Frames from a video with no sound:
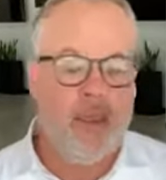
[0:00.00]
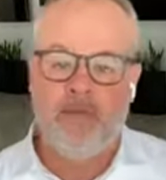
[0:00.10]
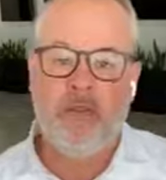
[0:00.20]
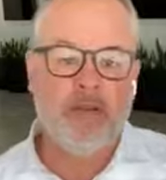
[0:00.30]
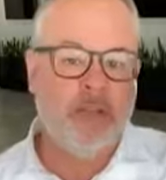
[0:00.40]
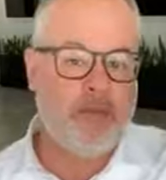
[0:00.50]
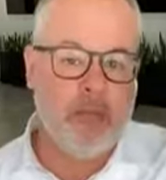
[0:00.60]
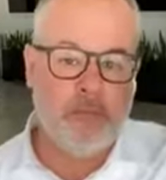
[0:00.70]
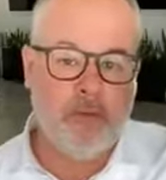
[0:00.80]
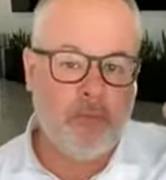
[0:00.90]
even though
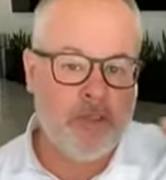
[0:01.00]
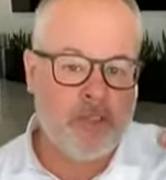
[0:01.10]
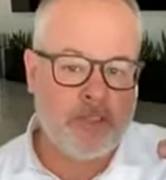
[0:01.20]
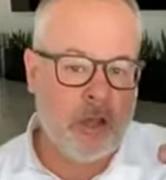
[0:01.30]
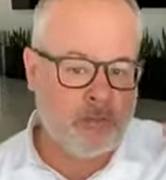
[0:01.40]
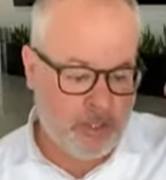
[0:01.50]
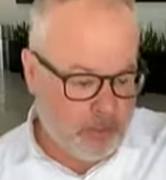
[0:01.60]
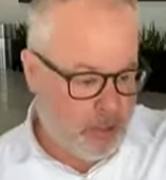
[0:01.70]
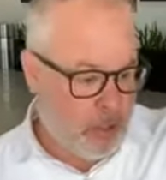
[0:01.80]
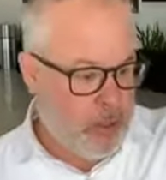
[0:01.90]
sometimes you'll read the Psalms, he'll
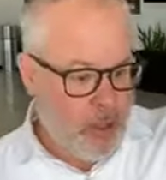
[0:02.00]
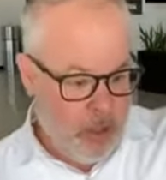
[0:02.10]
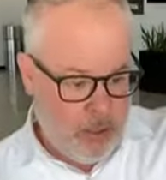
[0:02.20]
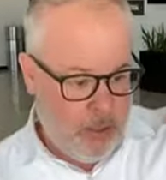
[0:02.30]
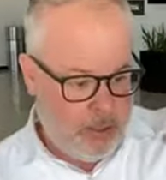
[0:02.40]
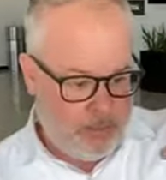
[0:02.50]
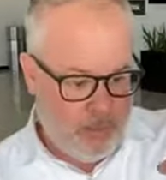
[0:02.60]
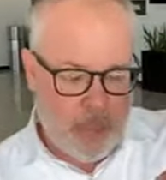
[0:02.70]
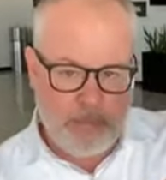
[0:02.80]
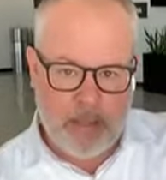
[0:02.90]
be like, it's
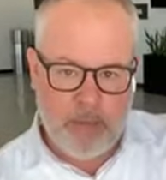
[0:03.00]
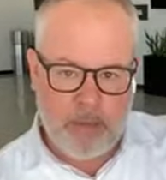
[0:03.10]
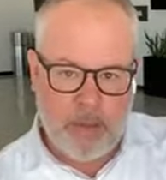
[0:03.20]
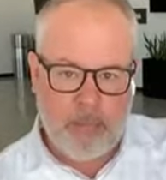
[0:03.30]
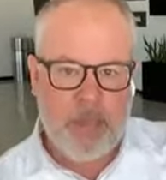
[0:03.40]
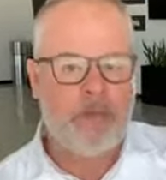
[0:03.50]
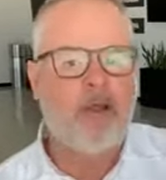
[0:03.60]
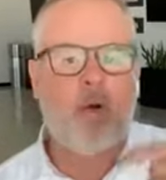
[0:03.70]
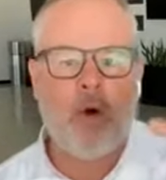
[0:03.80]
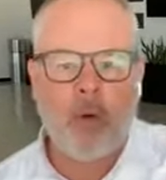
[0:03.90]
bad, bad, bad, bad, bad. But
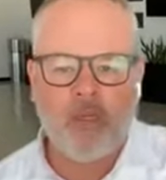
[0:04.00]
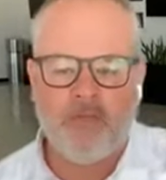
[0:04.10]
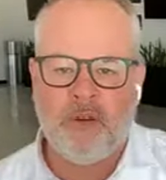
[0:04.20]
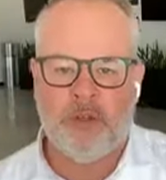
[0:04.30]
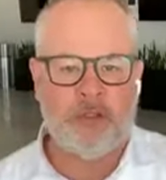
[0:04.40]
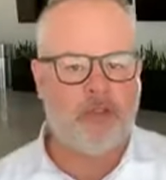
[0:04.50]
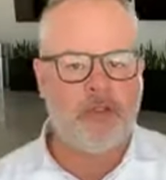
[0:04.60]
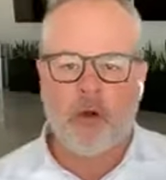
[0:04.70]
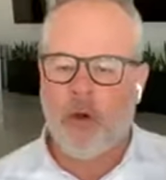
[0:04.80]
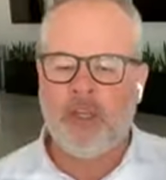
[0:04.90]
he'll always finish,
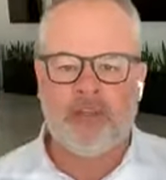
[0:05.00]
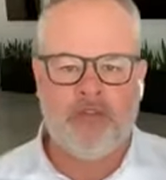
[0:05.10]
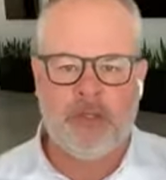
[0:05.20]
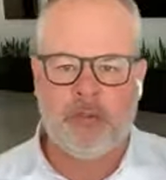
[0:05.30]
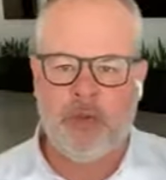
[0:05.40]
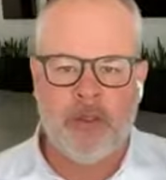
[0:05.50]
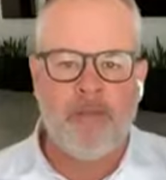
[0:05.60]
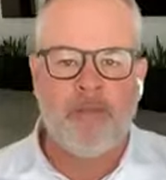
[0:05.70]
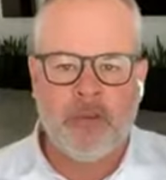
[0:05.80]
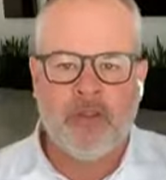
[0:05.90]
almost always finish with,
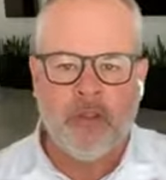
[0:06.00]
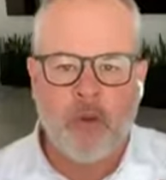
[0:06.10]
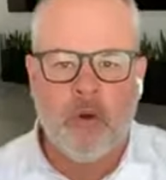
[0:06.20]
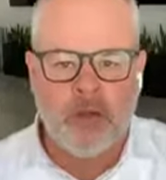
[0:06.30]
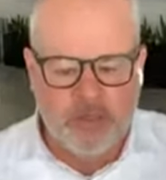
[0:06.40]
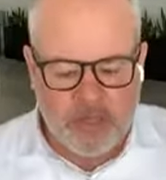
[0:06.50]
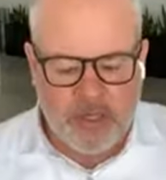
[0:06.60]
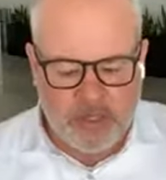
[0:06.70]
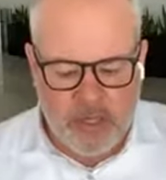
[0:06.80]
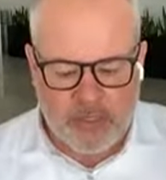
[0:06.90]
but the Lord
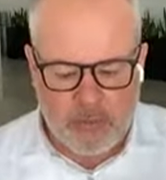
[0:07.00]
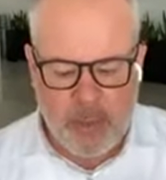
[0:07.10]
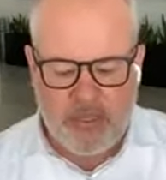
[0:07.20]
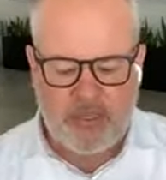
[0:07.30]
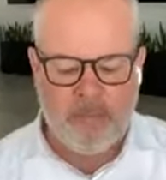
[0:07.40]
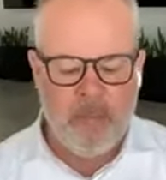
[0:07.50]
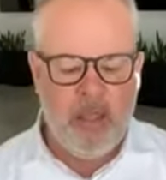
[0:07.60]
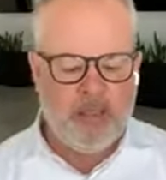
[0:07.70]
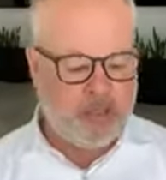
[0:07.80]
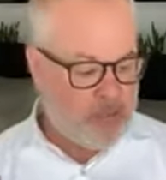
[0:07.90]
is amazing.
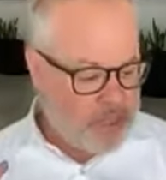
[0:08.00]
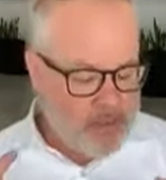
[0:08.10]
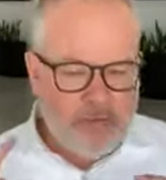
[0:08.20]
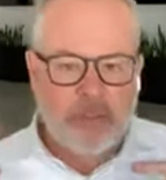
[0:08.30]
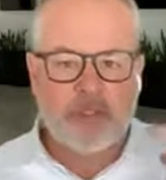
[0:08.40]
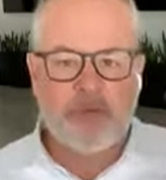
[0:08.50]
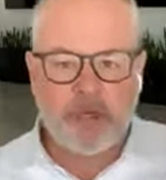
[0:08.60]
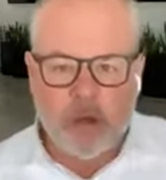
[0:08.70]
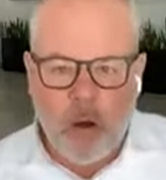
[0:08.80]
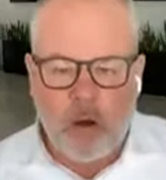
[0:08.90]
So David starts to
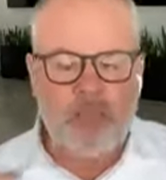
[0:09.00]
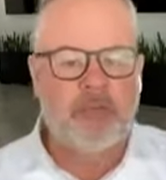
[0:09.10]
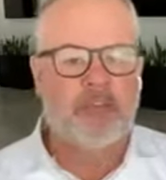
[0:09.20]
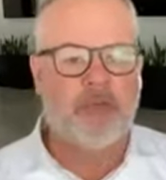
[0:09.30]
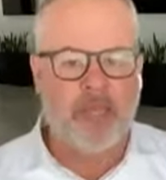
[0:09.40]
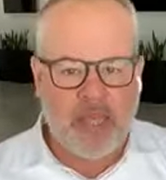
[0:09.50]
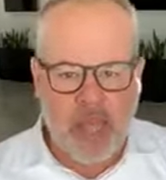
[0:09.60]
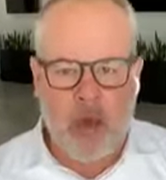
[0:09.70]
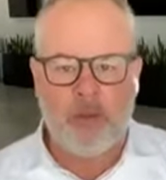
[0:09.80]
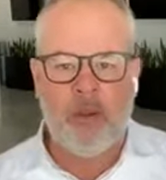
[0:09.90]
recall, he starts to
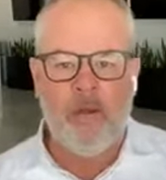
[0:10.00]
recount